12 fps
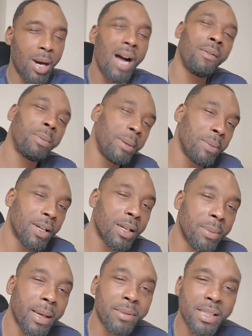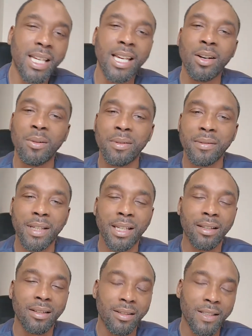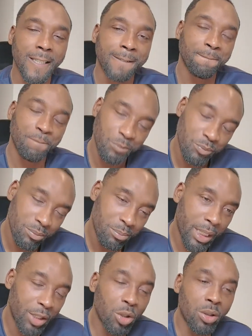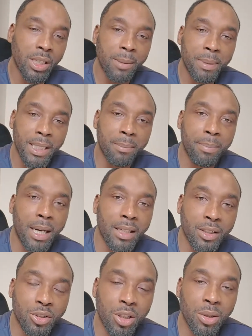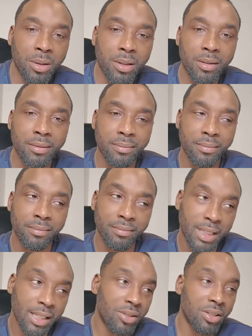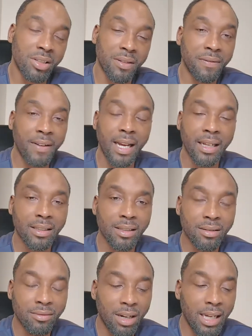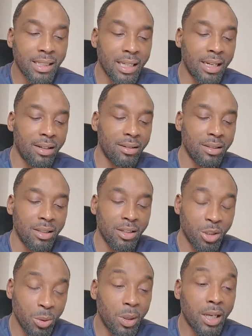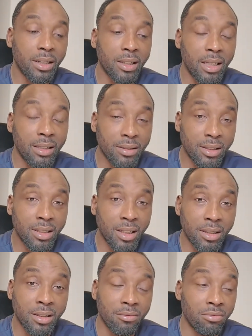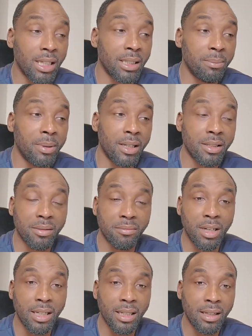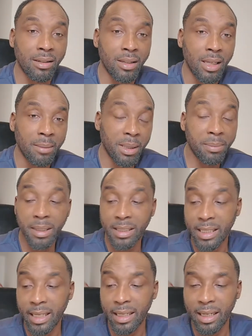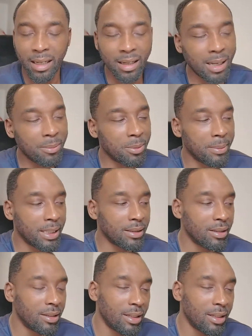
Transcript: Other people are going to be able to eat off of it. But you're going to be the butt of the joke. That's just the fact. Right now, you are the running person right now. People are saying like, come on, man.